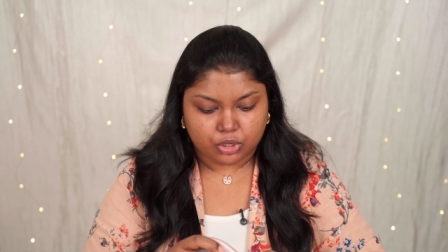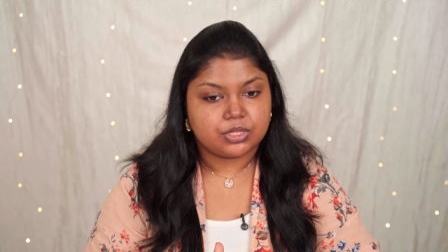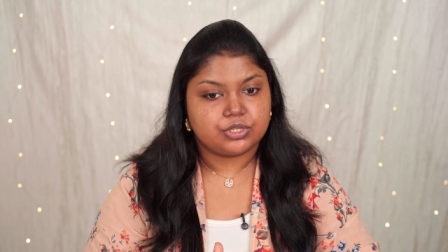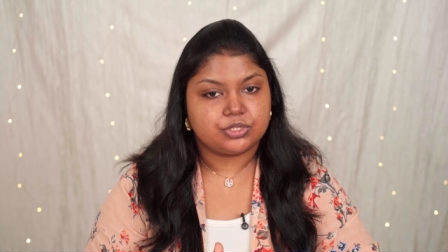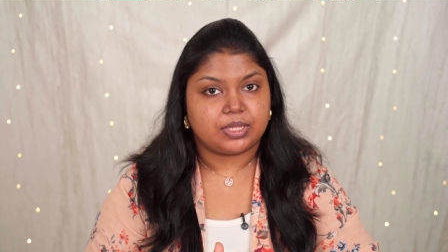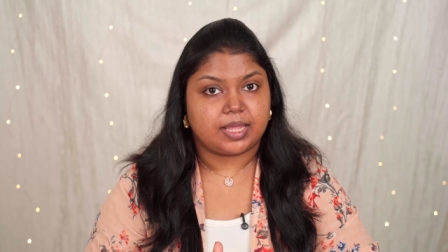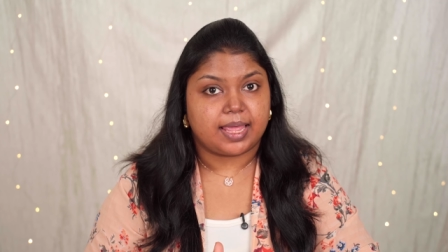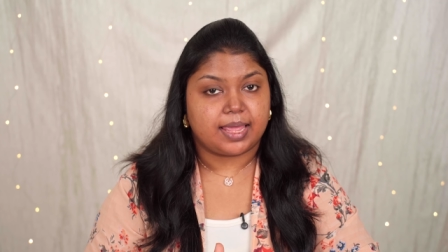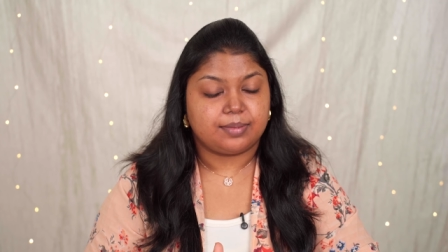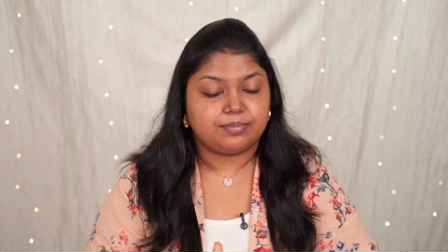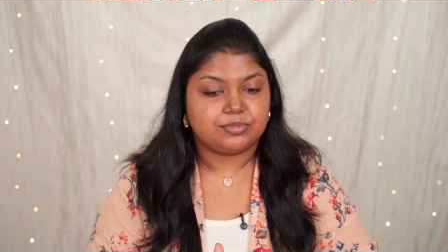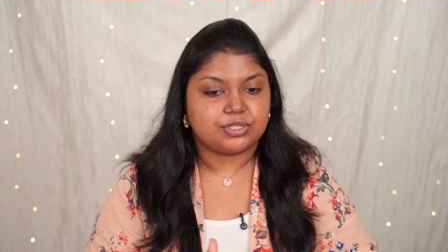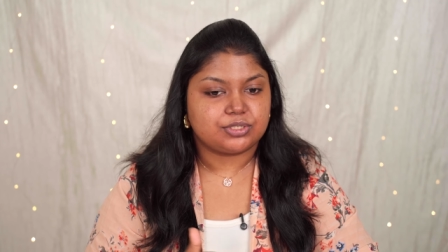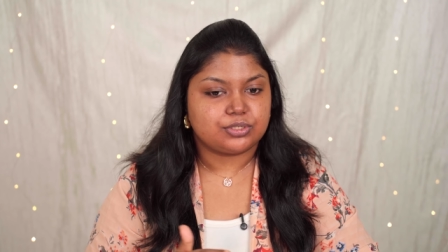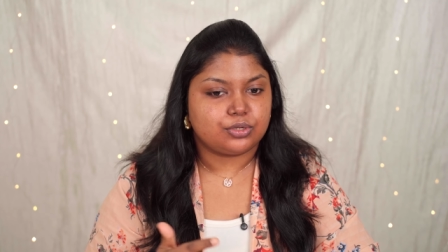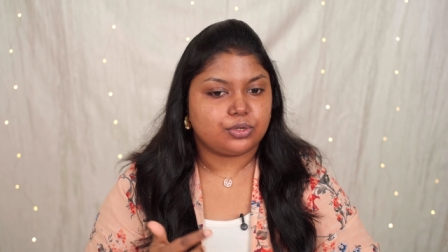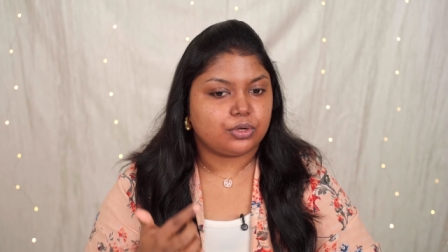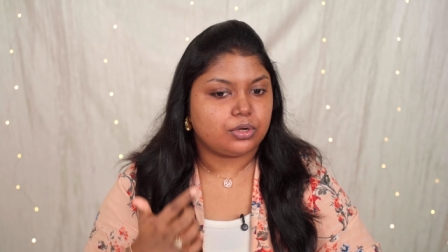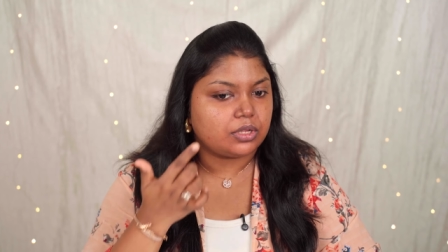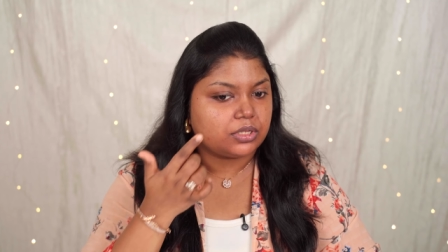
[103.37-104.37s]
So I'm just
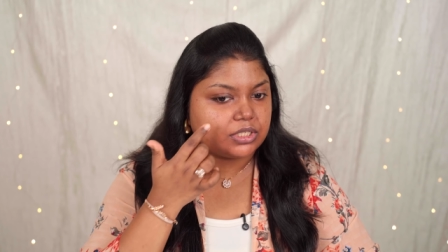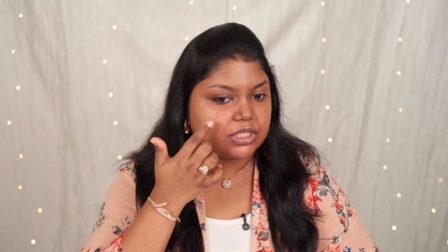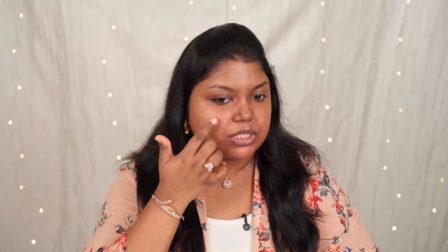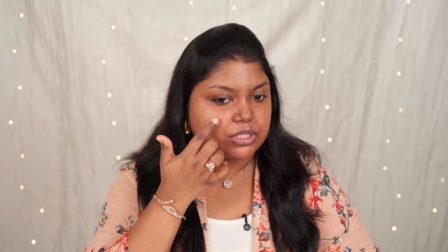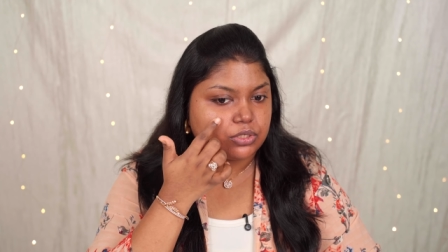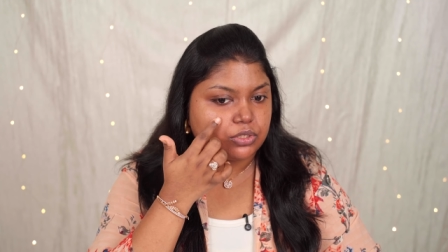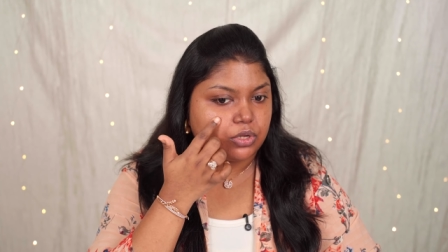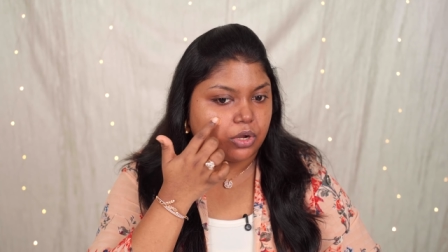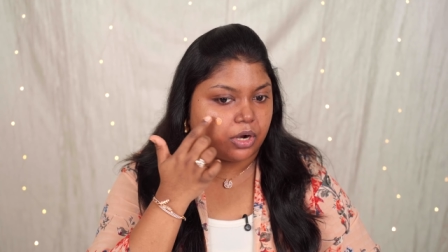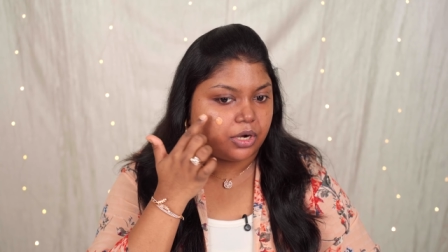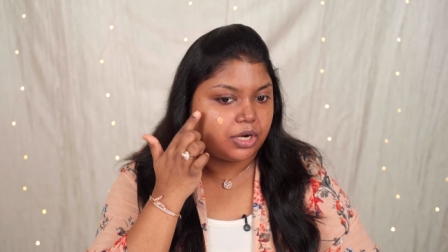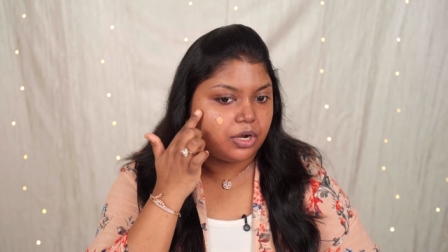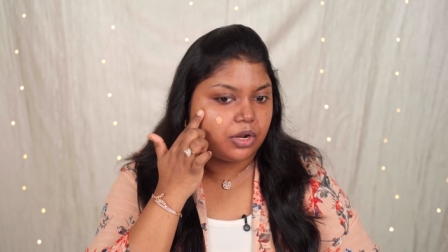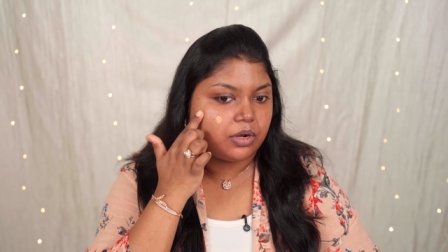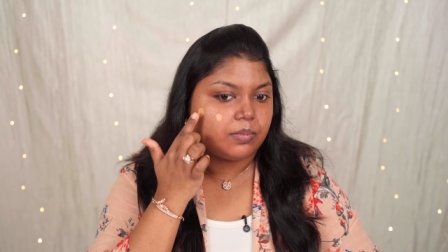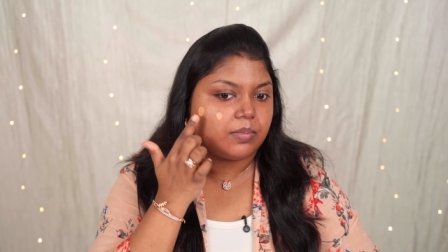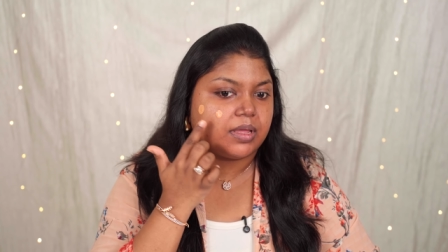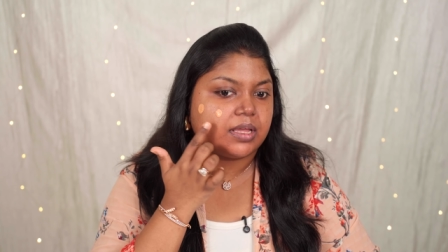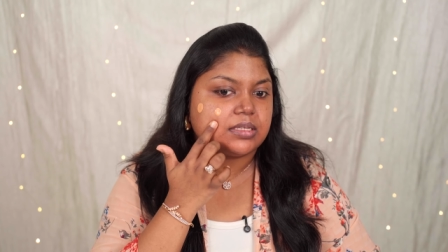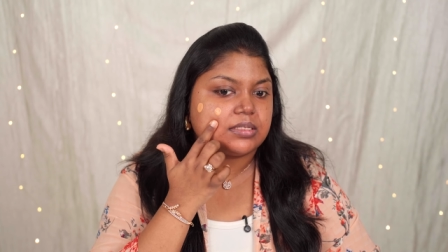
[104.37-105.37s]
going to just dot it
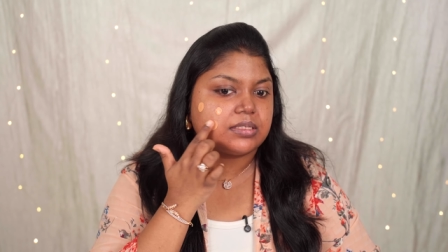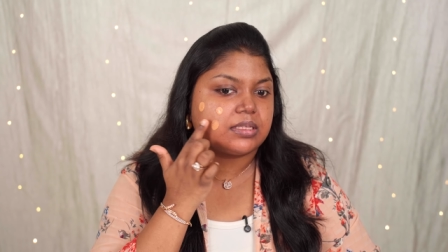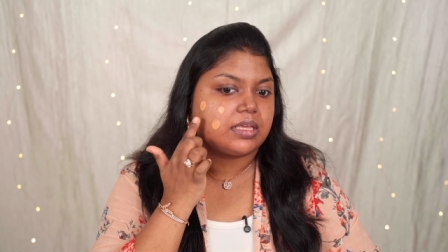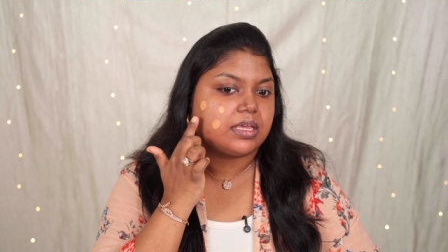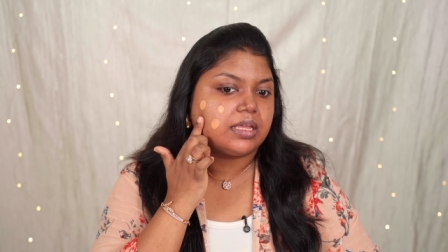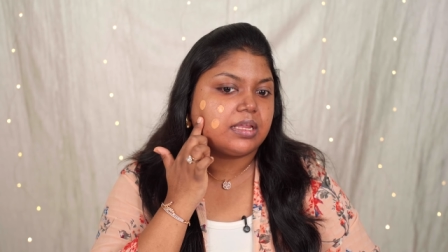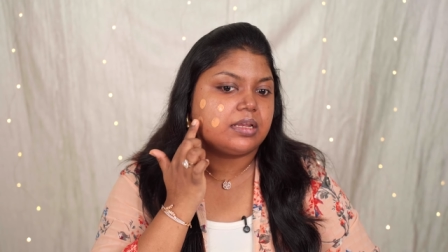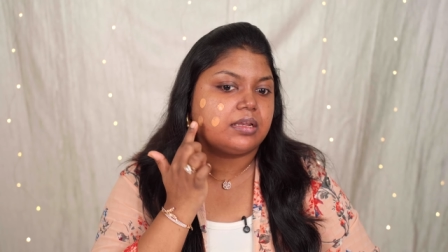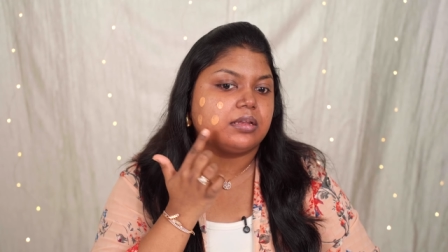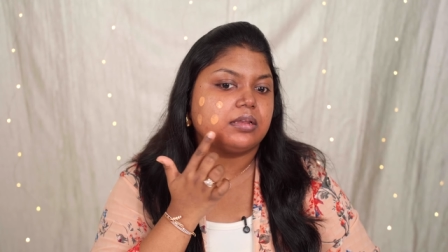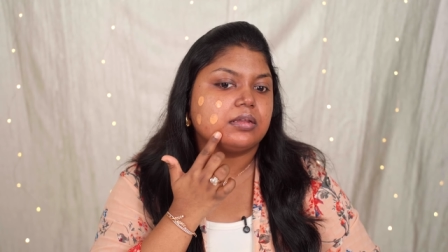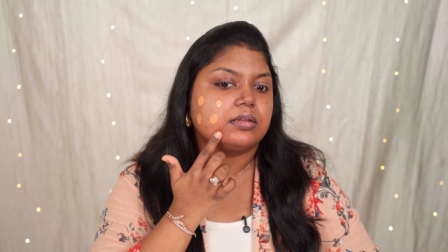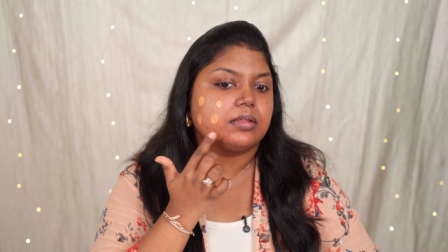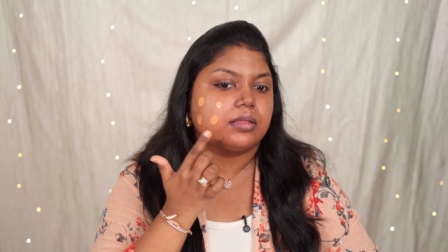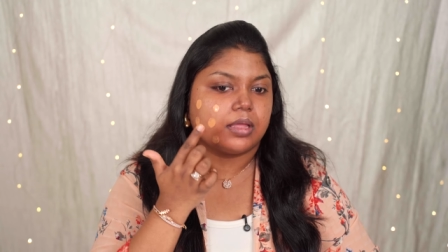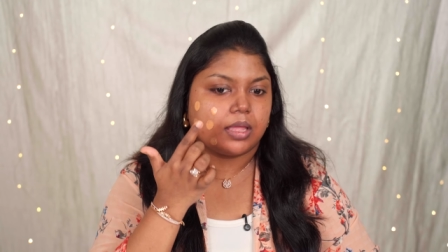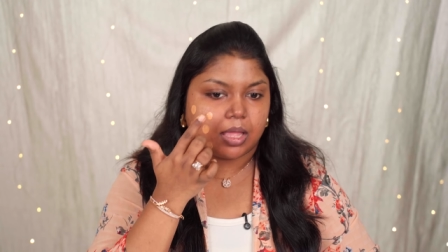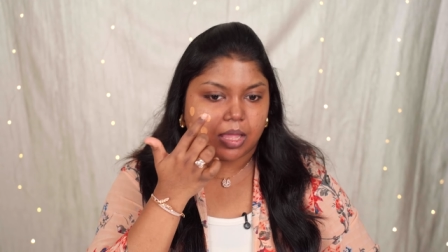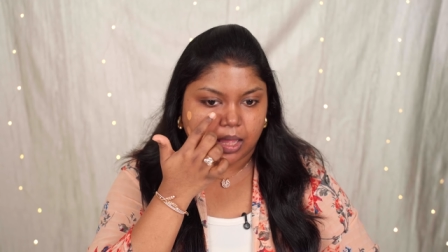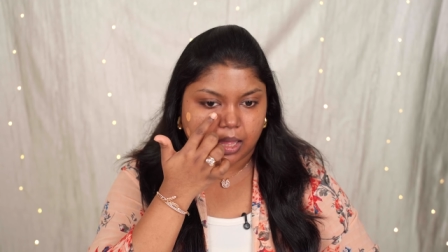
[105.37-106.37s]
on my skin
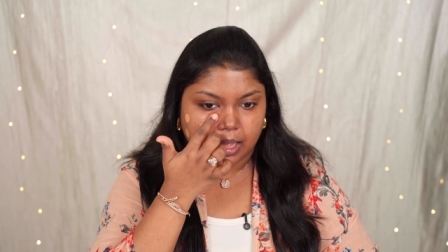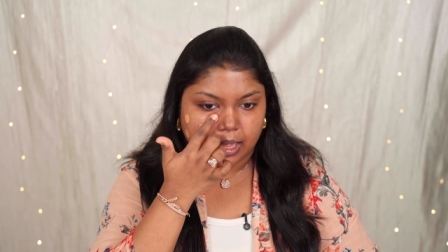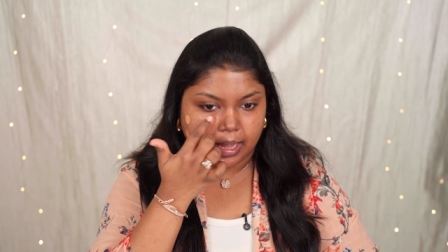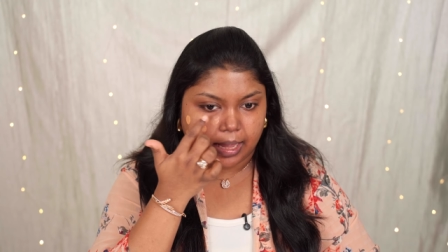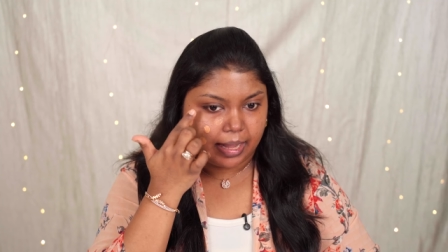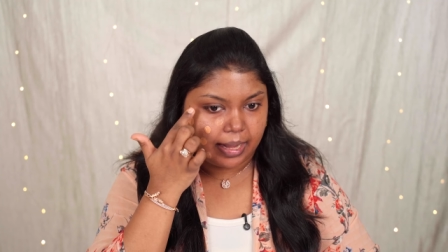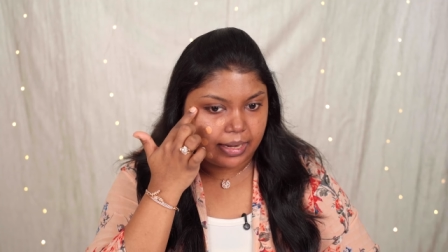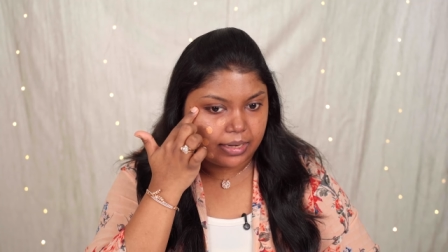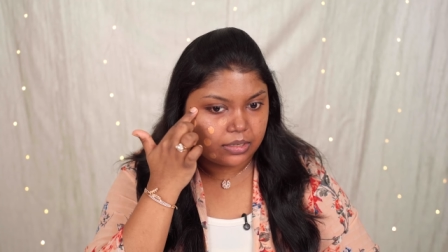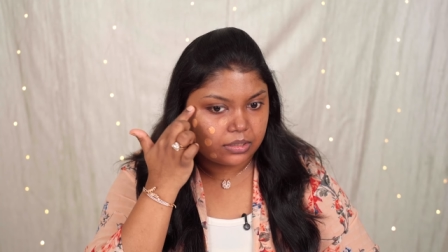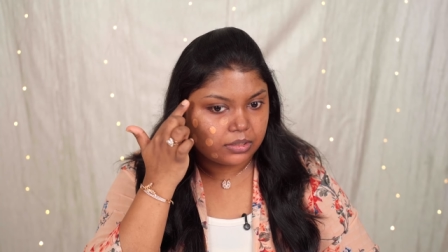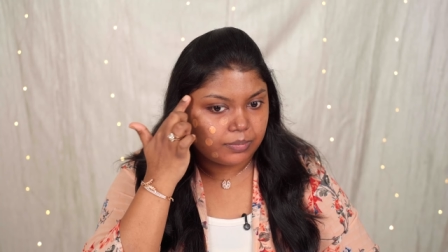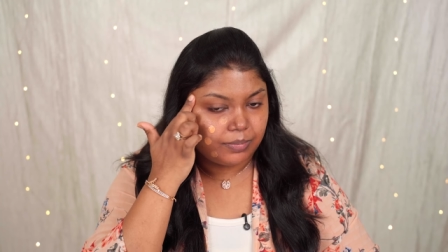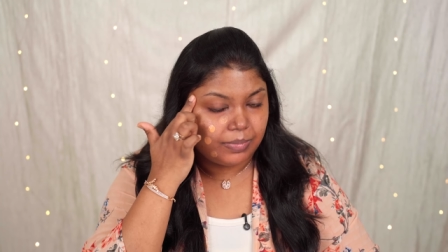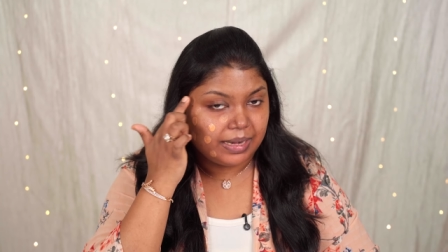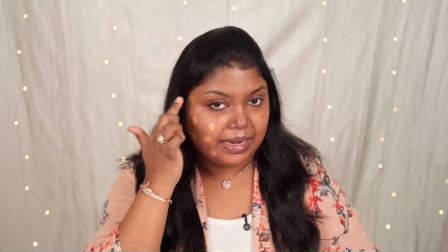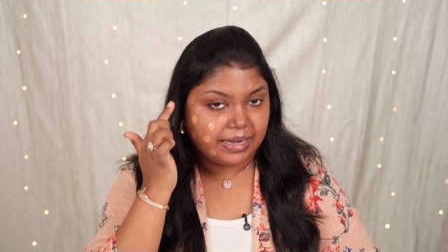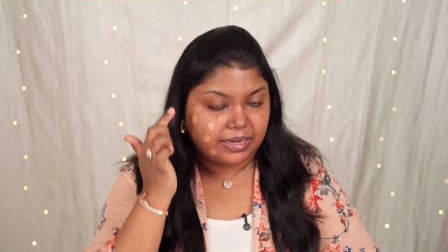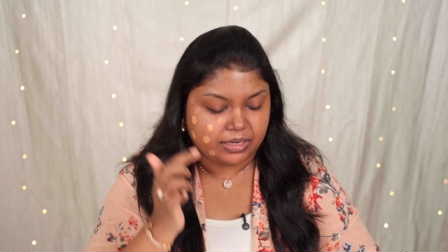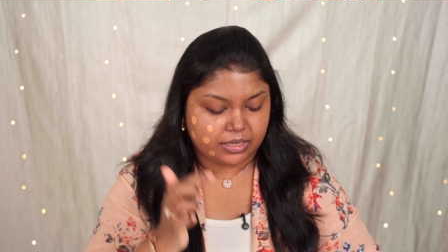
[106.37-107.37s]
and
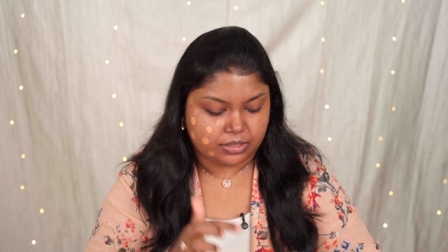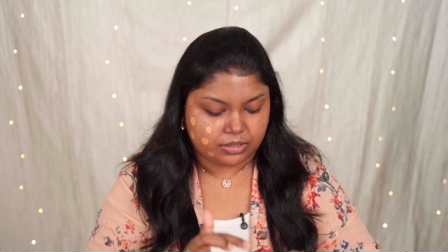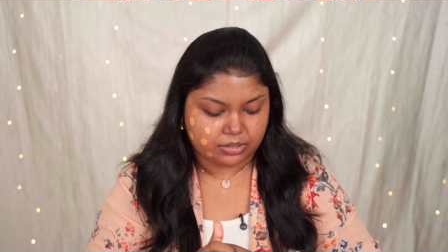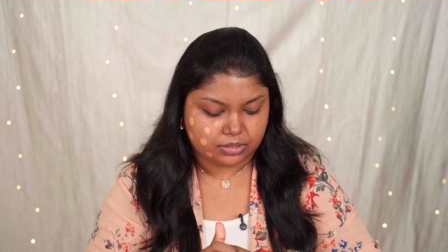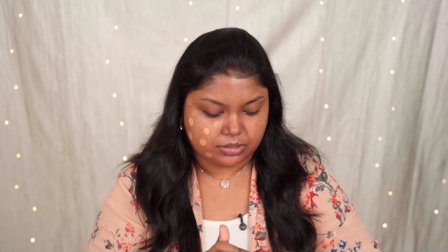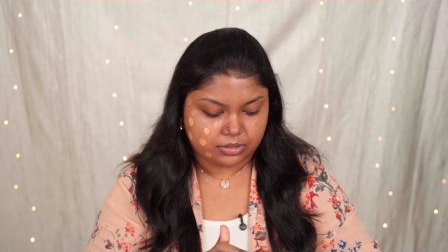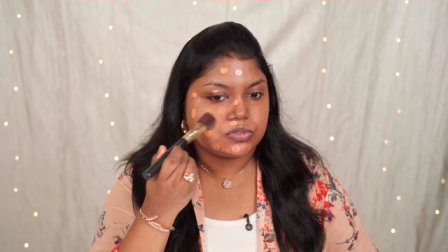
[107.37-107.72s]
blend it.